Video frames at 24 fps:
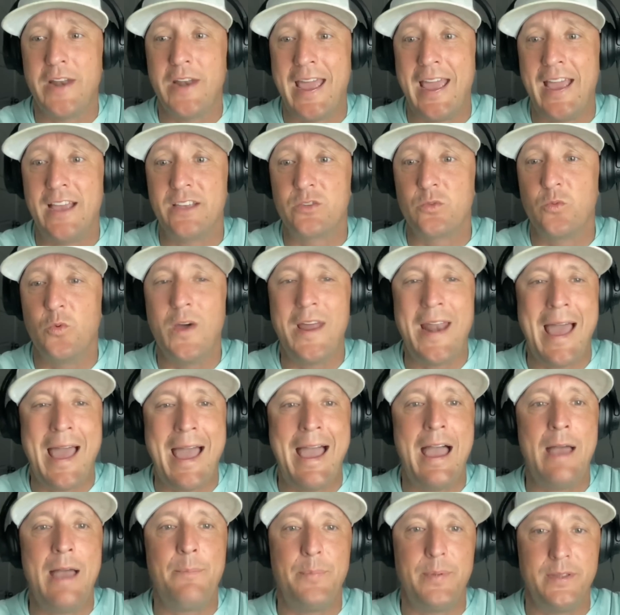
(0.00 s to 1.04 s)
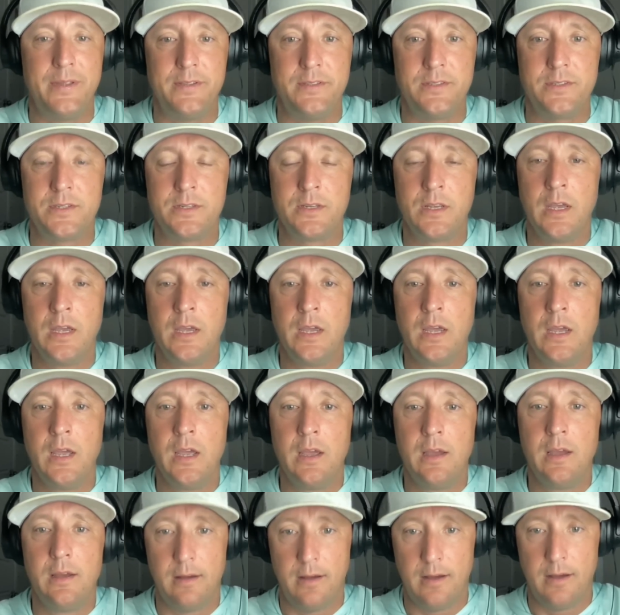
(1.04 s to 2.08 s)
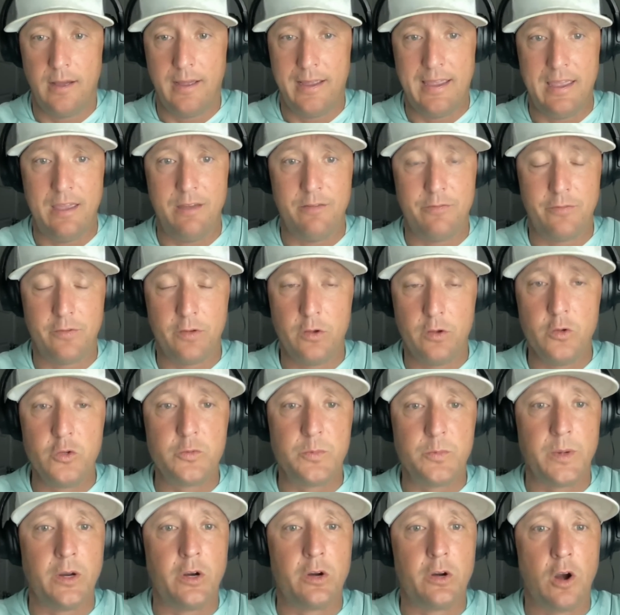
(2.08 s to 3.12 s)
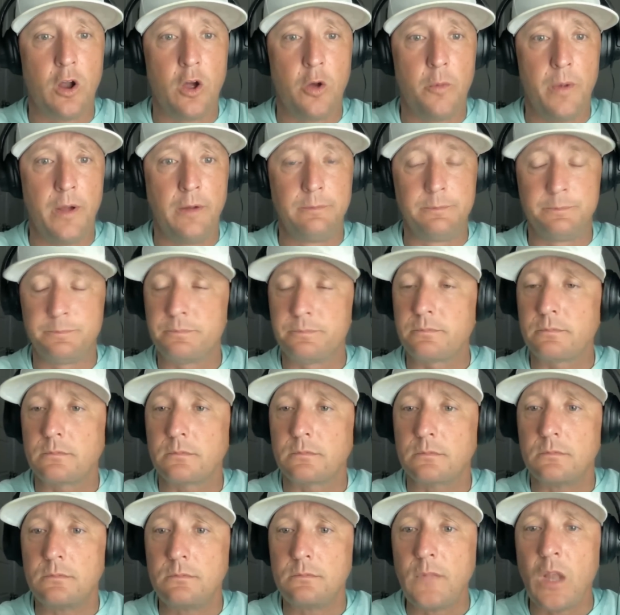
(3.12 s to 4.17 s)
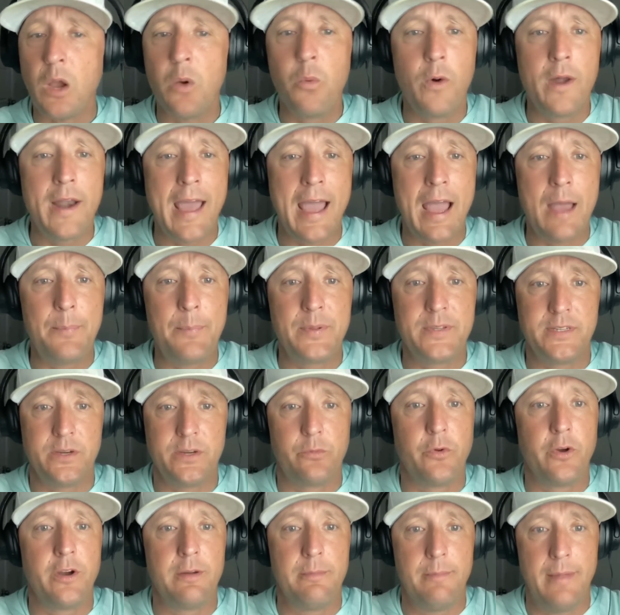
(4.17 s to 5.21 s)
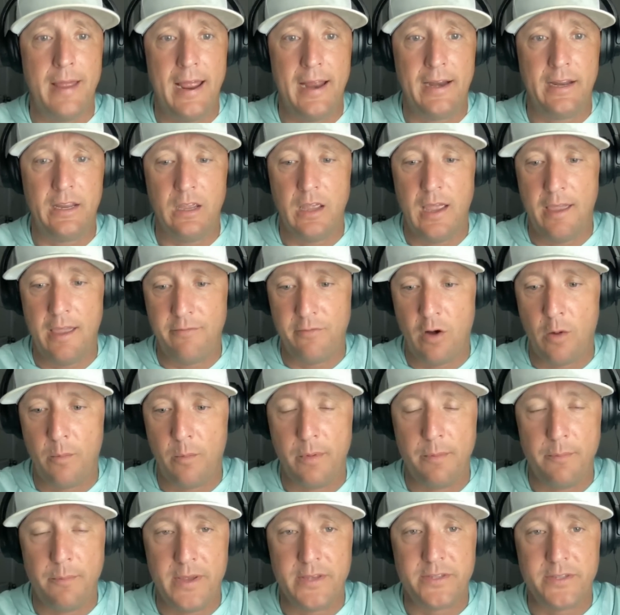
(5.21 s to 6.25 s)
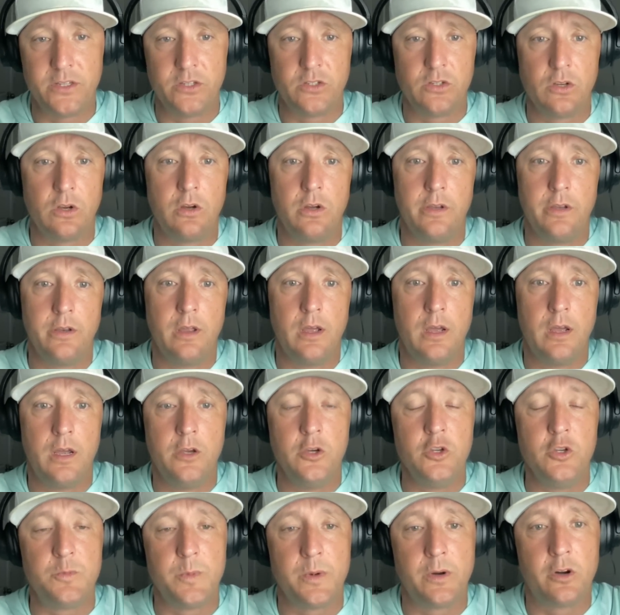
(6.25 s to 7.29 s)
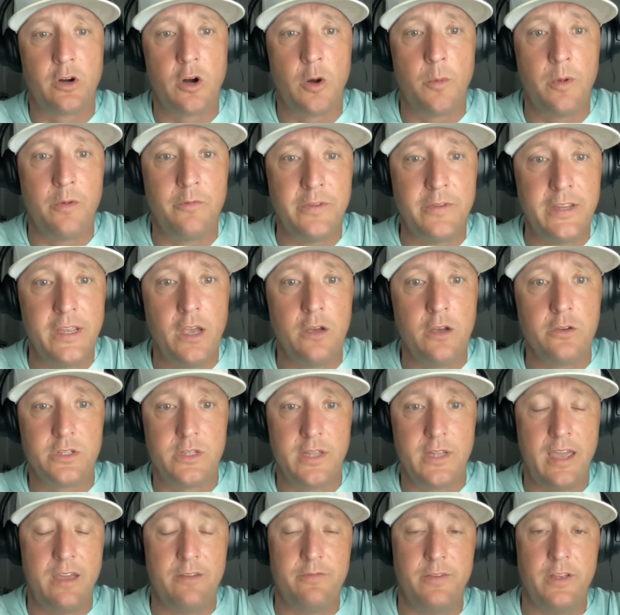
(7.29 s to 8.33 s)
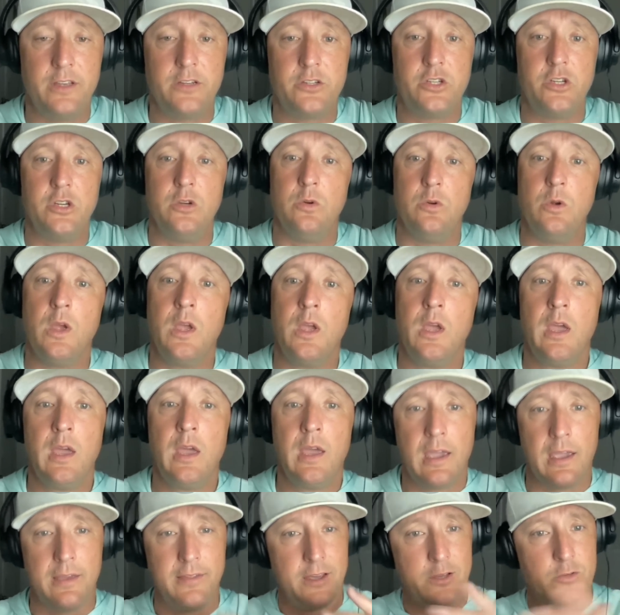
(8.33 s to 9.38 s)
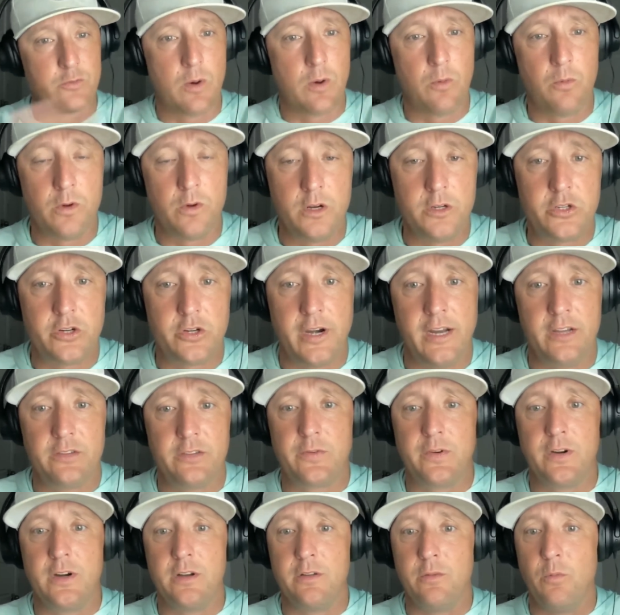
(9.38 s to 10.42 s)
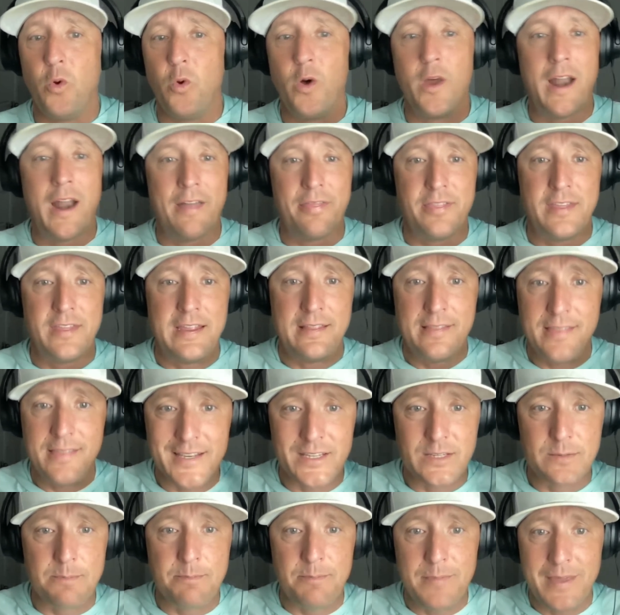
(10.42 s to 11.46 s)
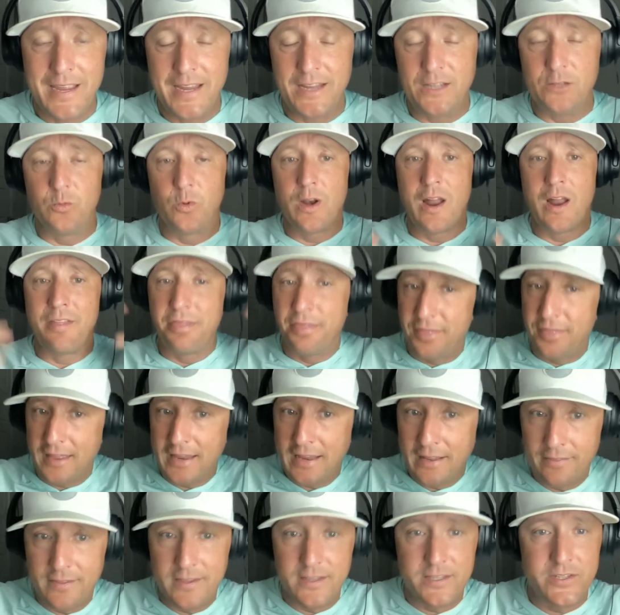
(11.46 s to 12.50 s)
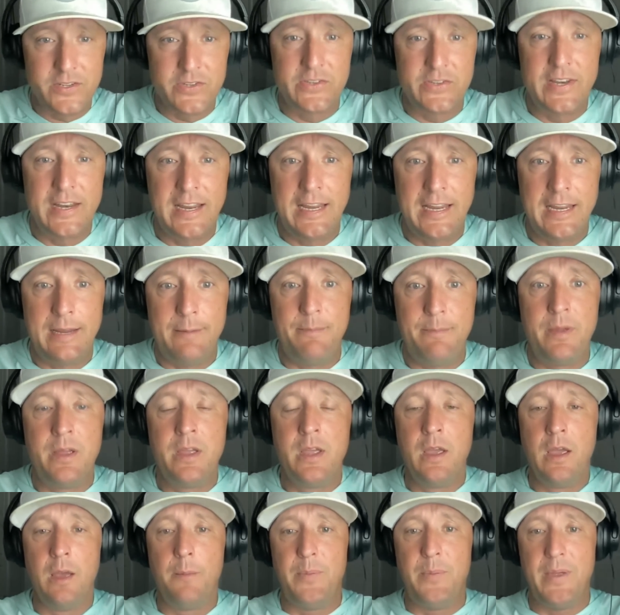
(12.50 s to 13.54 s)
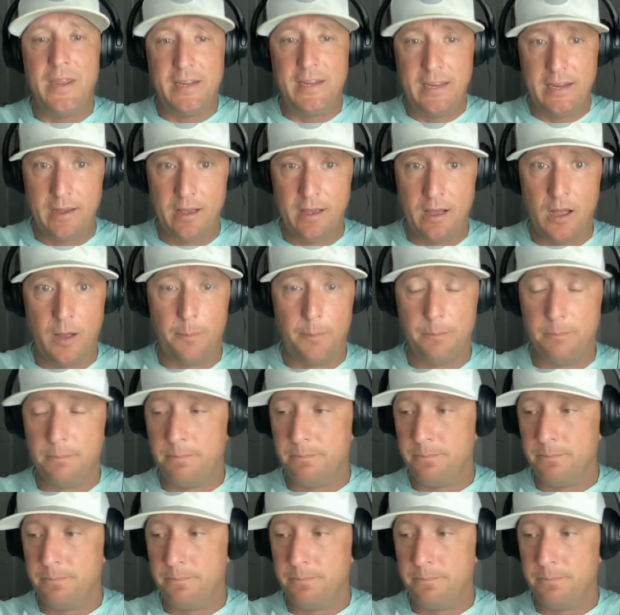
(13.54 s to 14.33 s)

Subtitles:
asked what happens if Usman Chroma, what happens at running back if Auburn misses on Usman Chroma if he goes to FSU. And that's where I want to transfer to what I think this means, what I think this steam picking up,